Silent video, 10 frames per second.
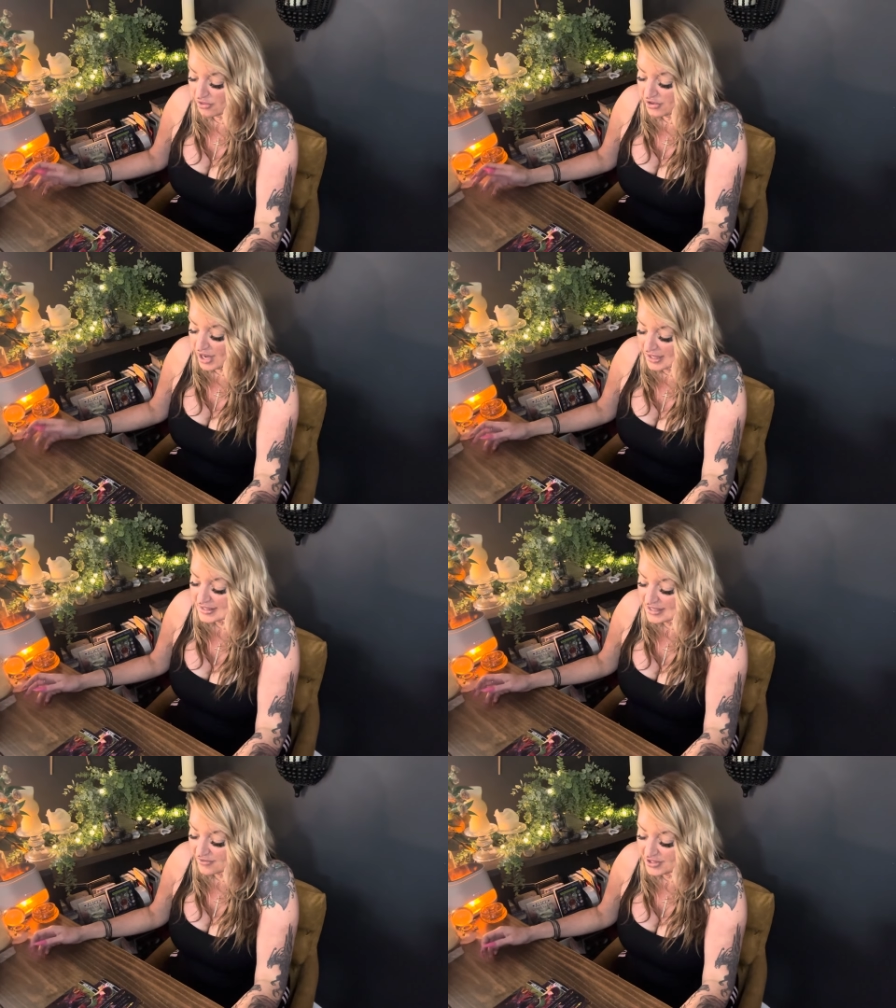The next
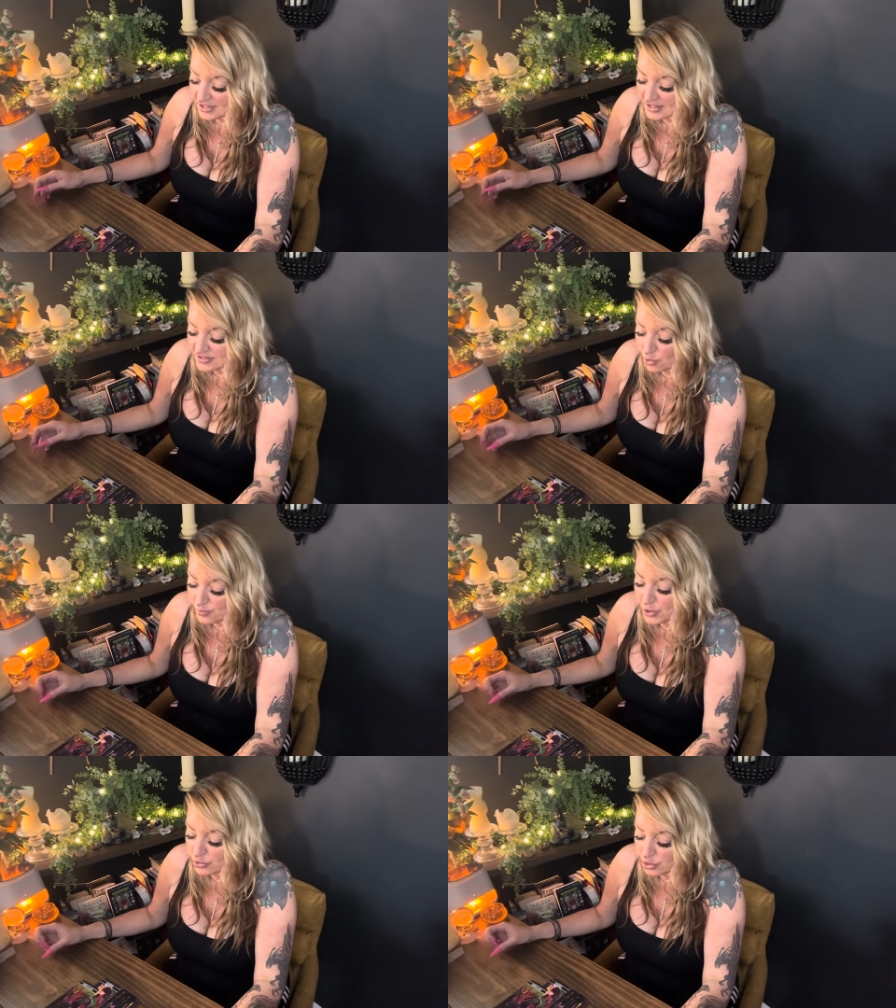seven days,
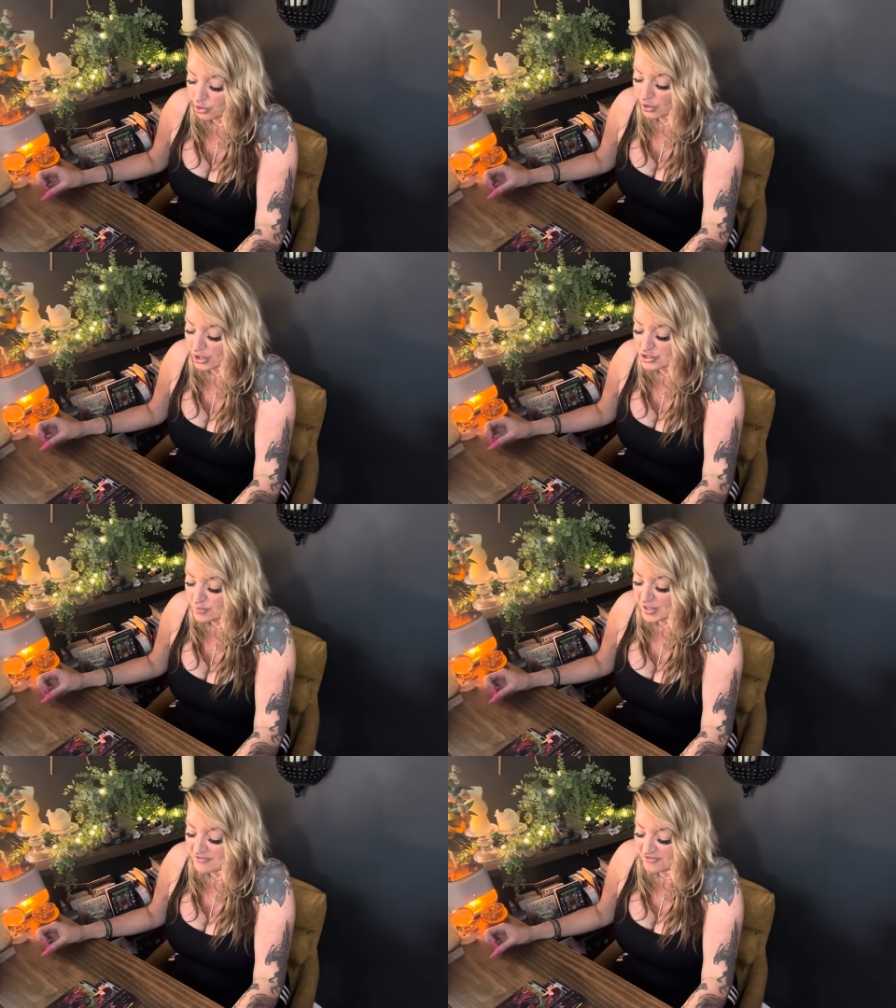Scorpio, you're going to
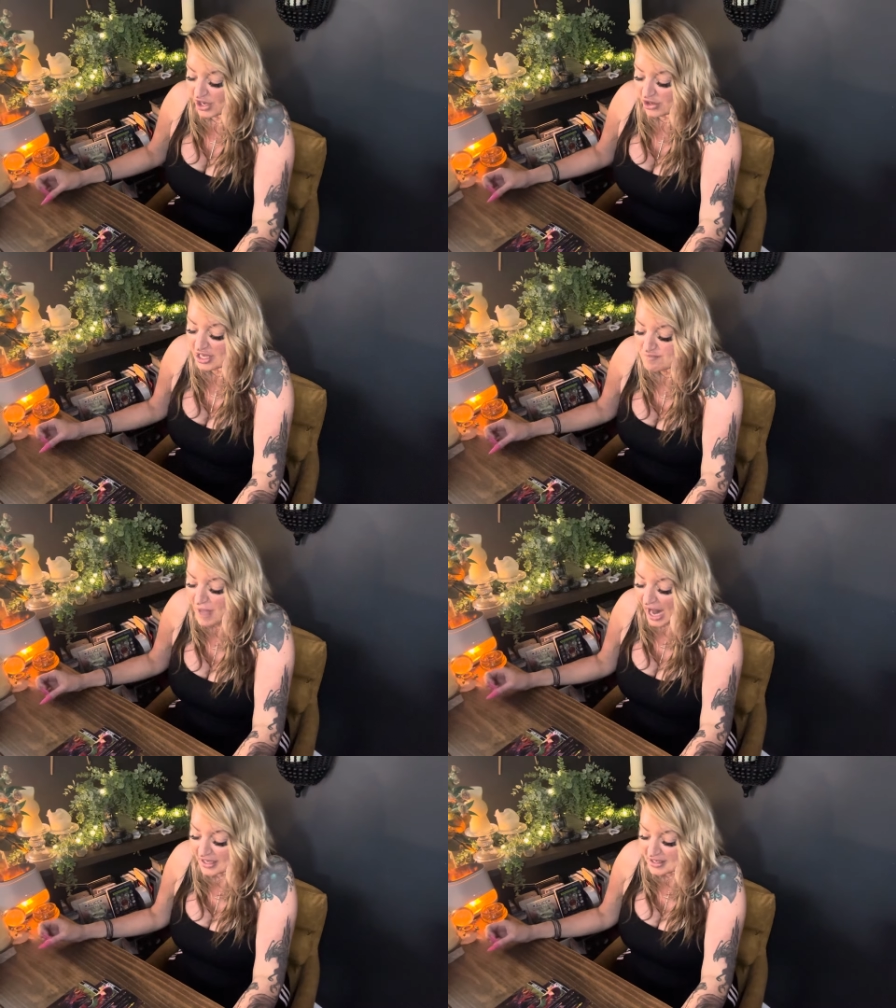be very
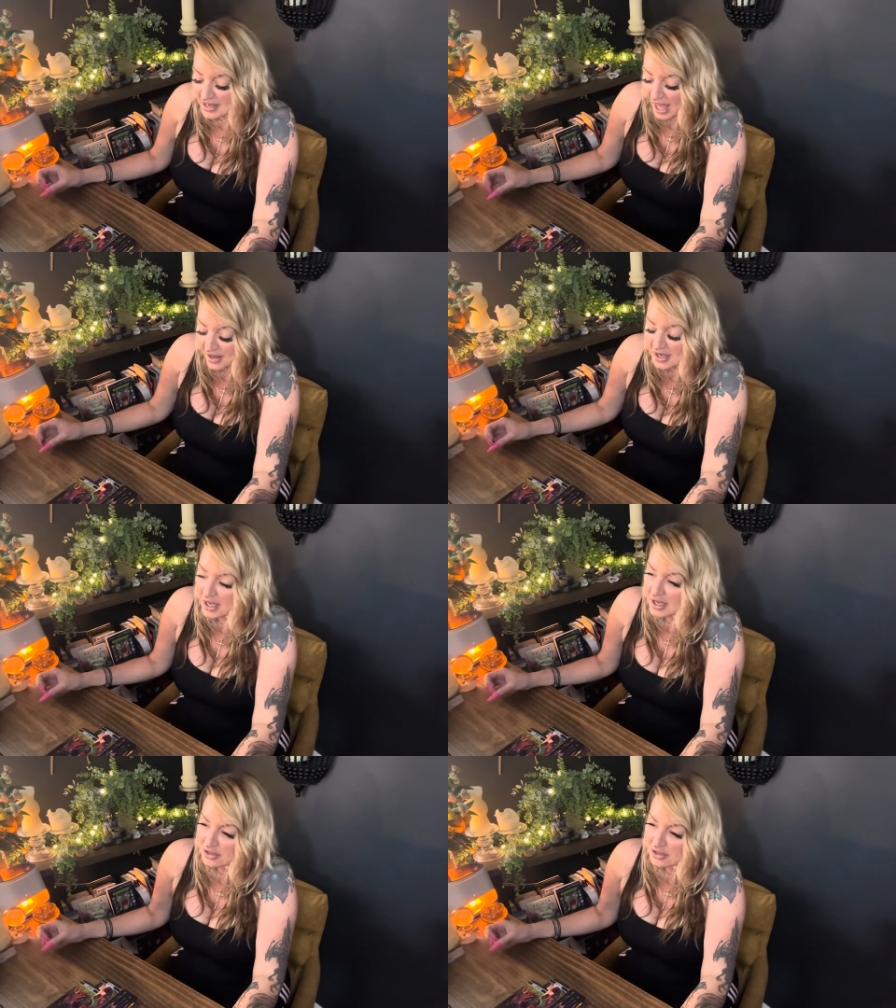magnetic.